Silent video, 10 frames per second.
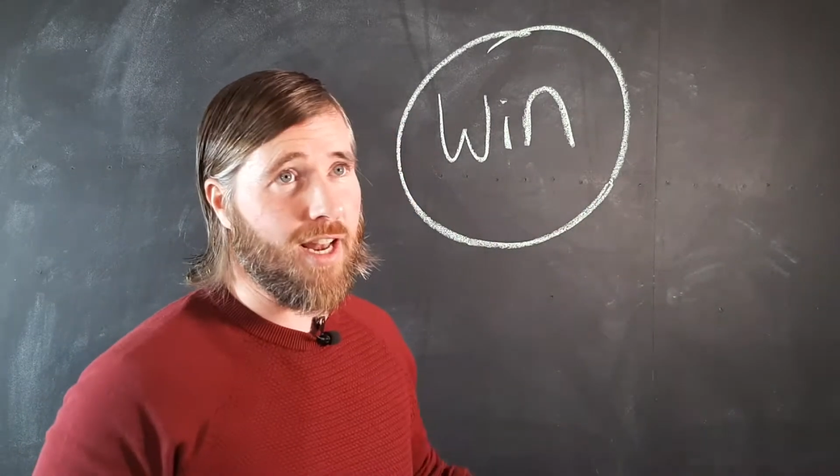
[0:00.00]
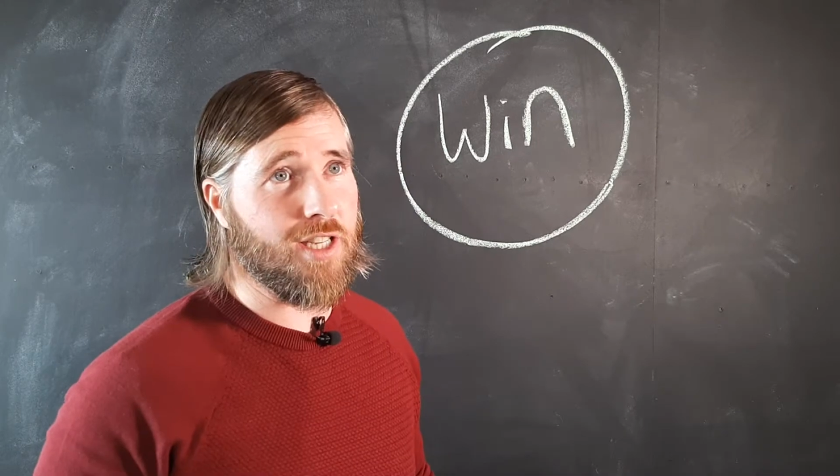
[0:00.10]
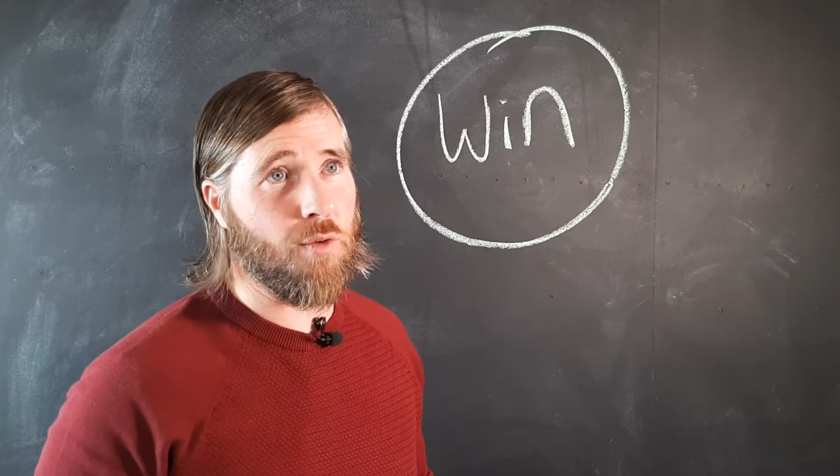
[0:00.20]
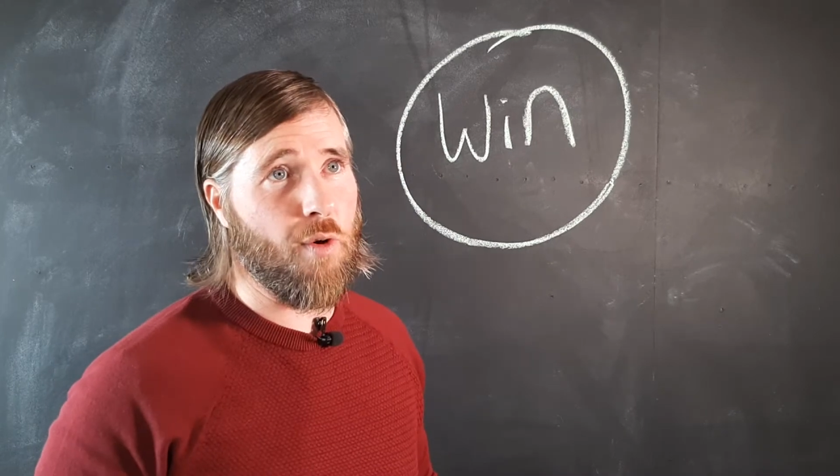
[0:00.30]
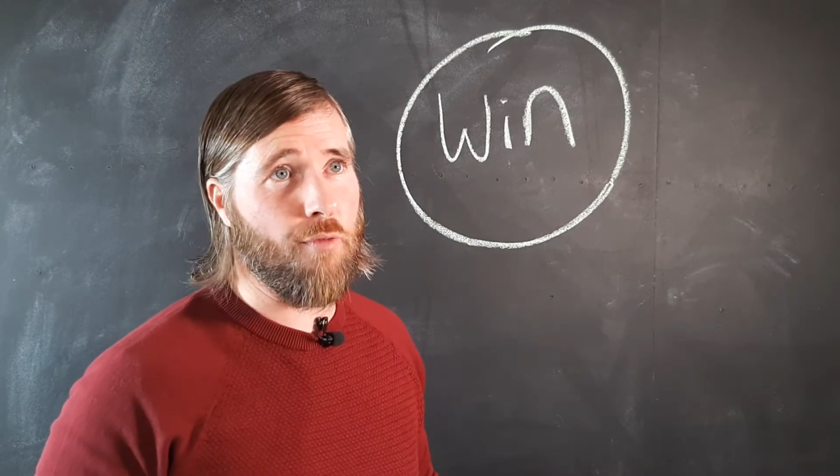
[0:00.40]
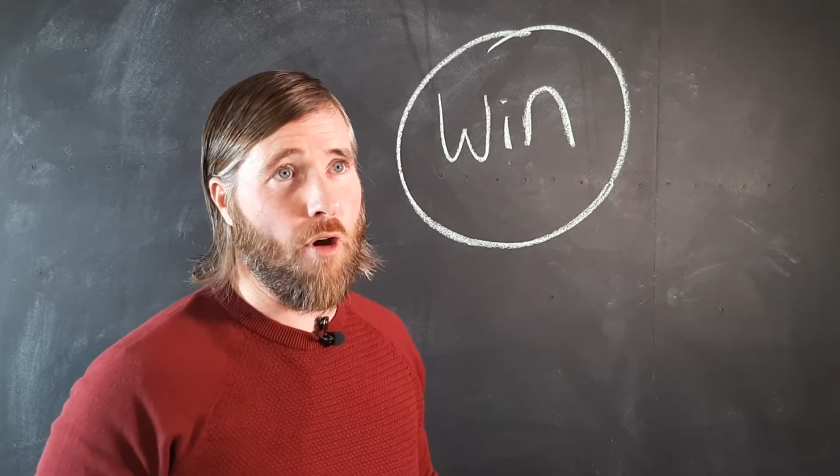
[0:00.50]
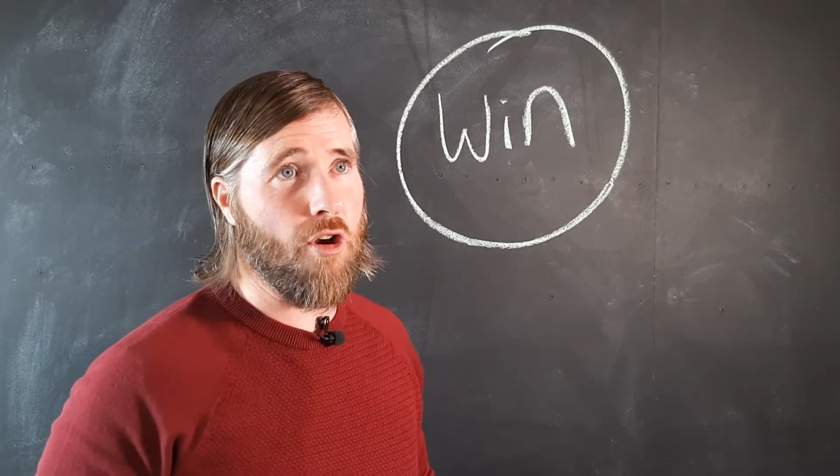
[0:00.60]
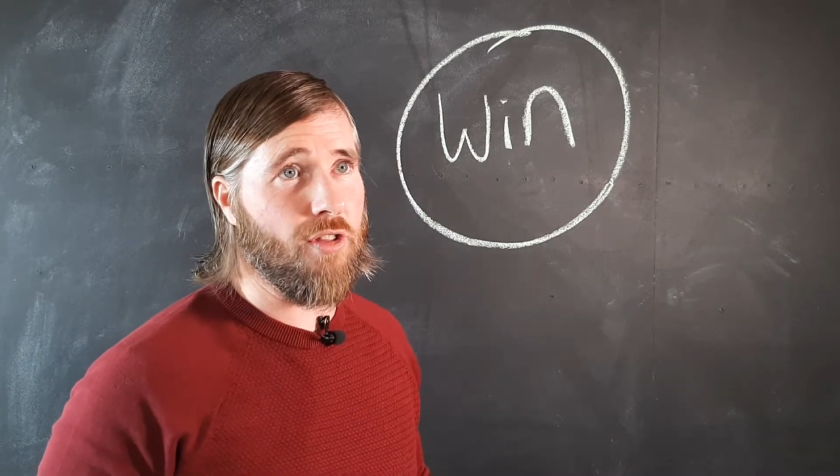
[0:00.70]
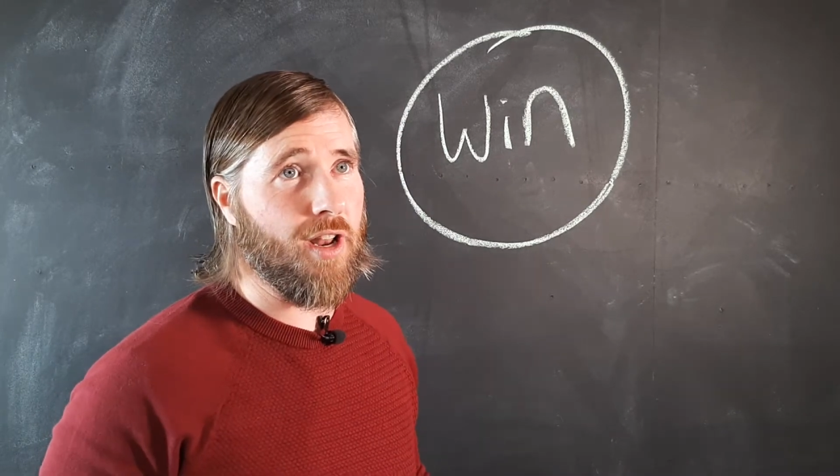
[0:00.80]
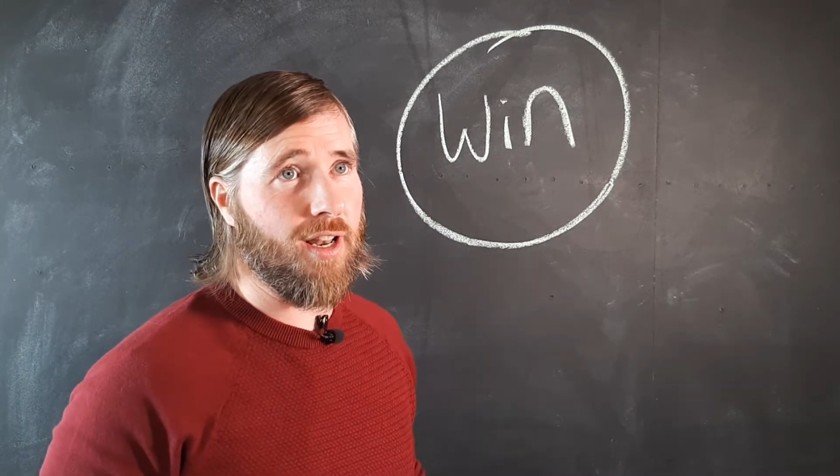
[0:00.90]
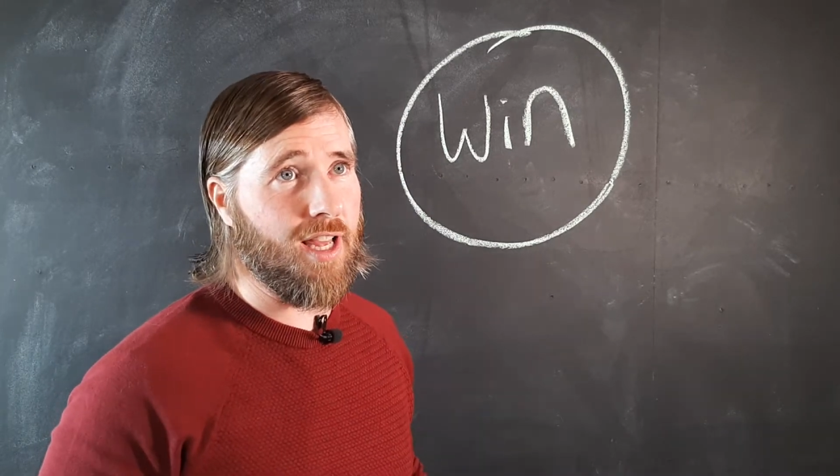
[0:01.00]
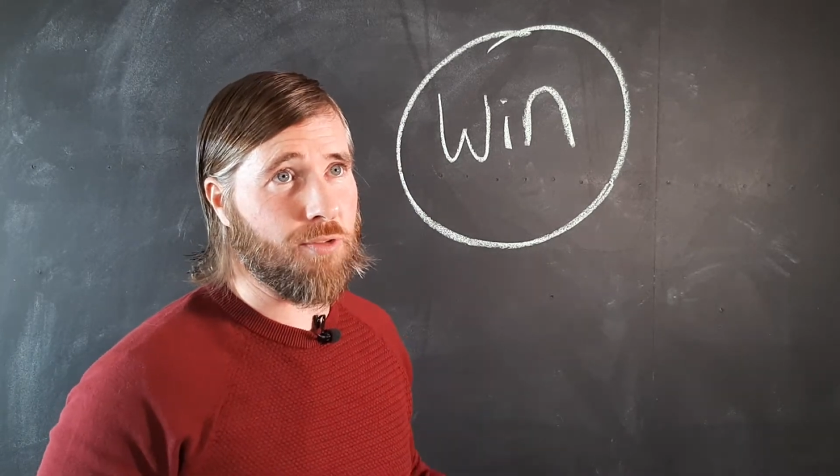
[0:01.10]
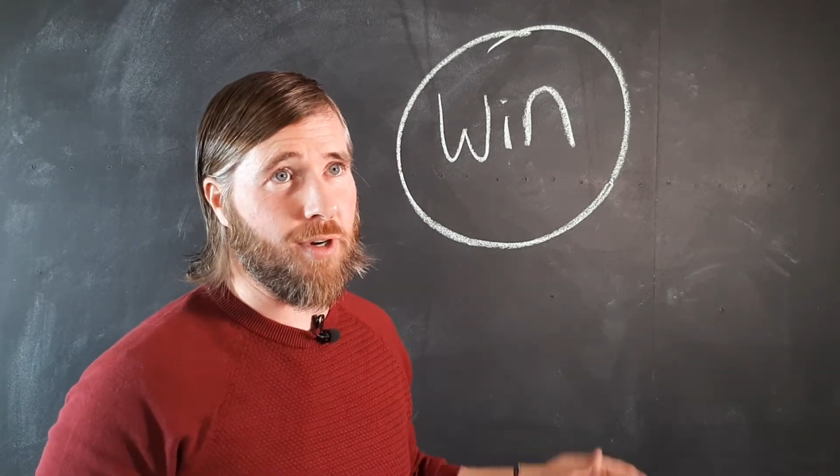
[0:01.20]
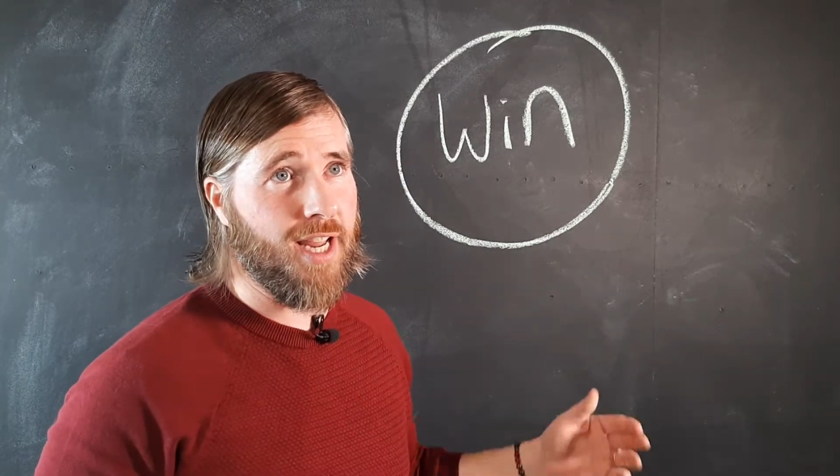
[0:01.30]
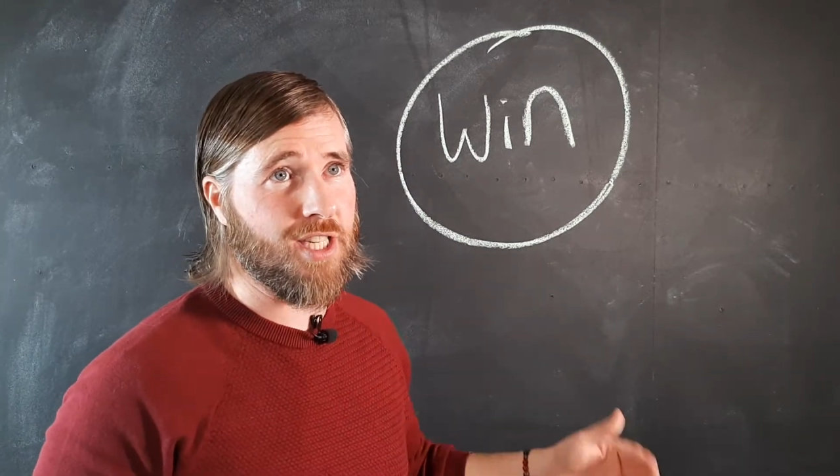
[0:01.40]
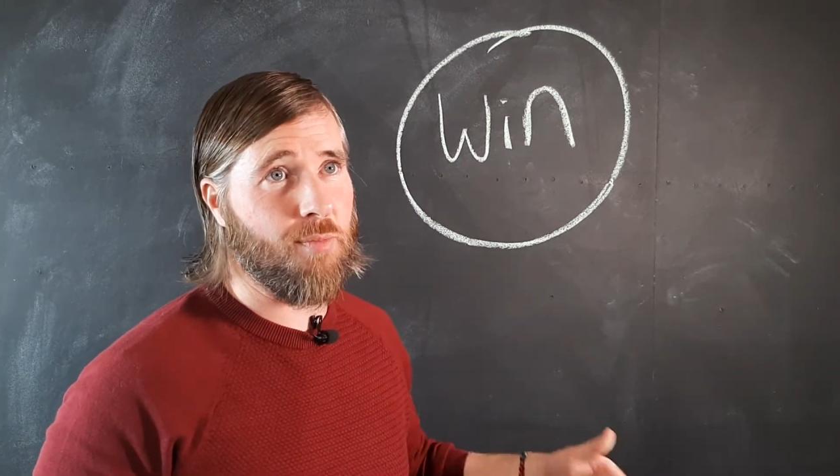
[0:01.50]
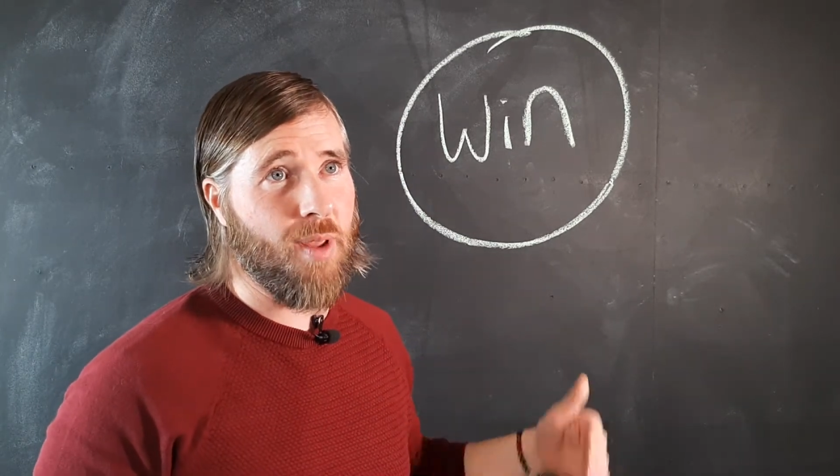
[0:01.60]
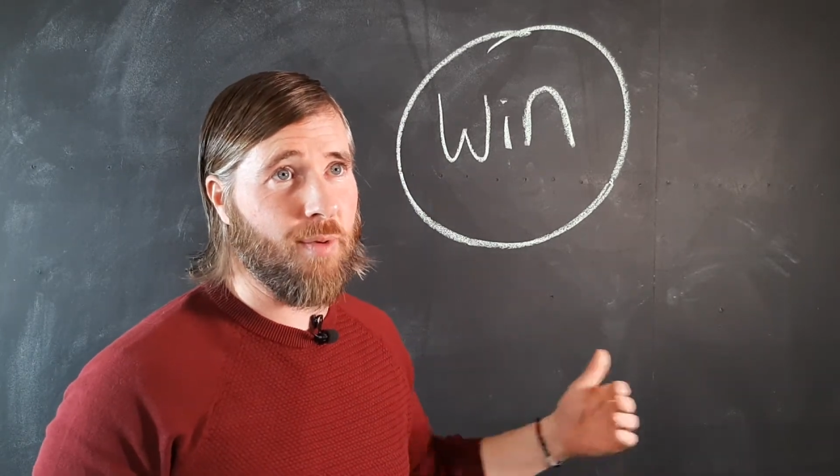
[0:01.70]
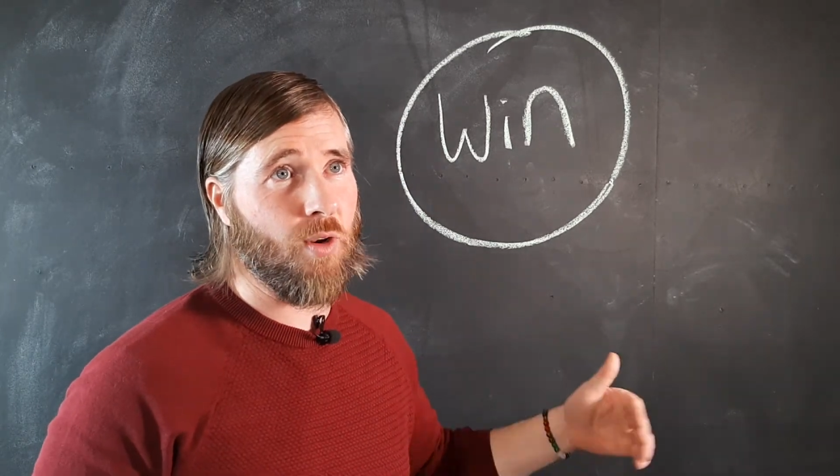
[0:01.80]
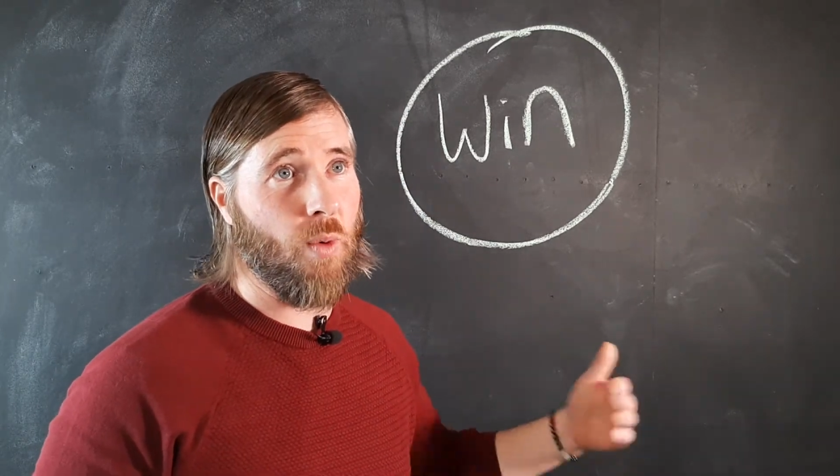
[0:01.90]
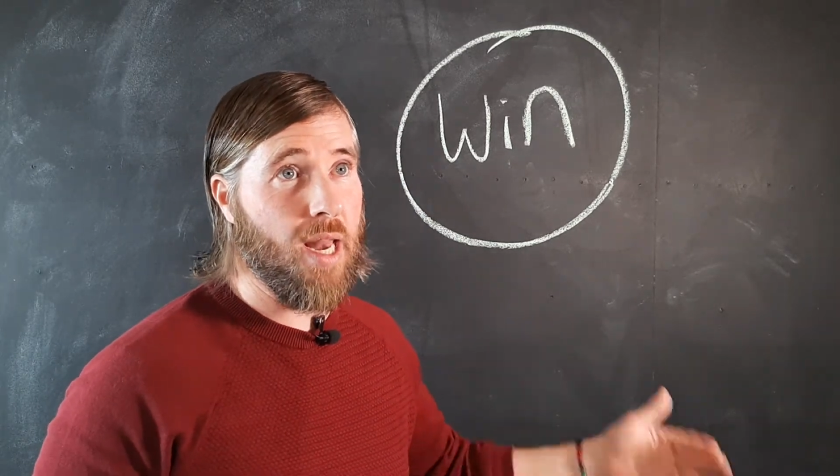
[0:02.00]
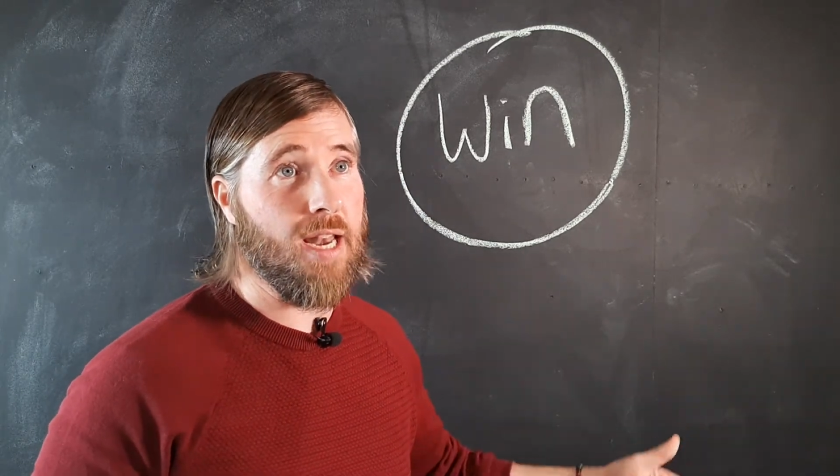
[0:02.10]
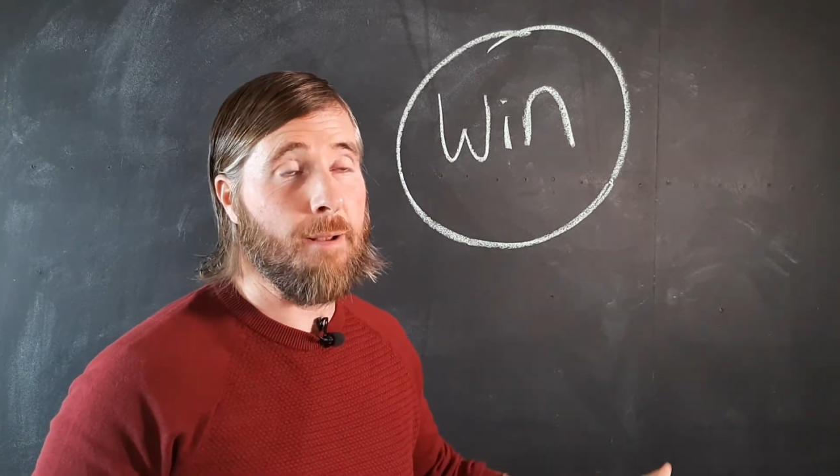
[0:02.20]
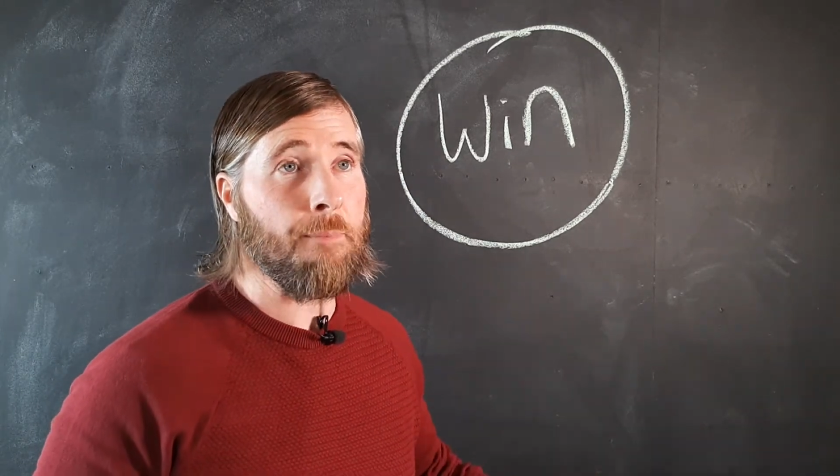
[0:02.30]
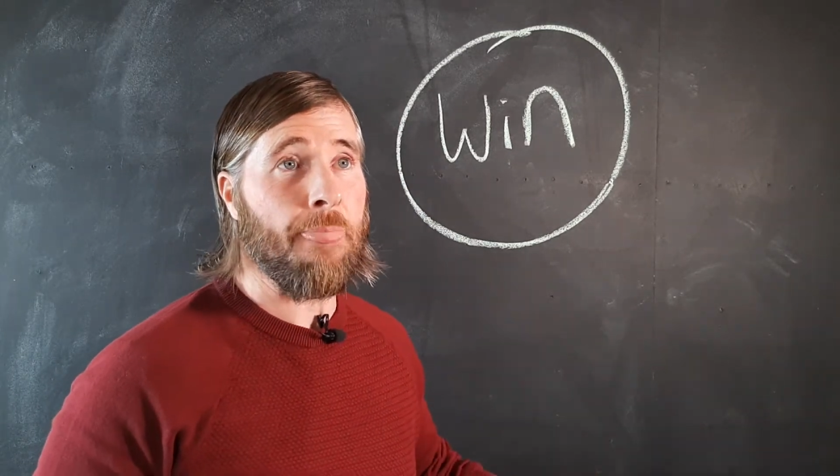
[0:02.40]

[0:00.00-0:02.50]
is we found that as we're teaching people to win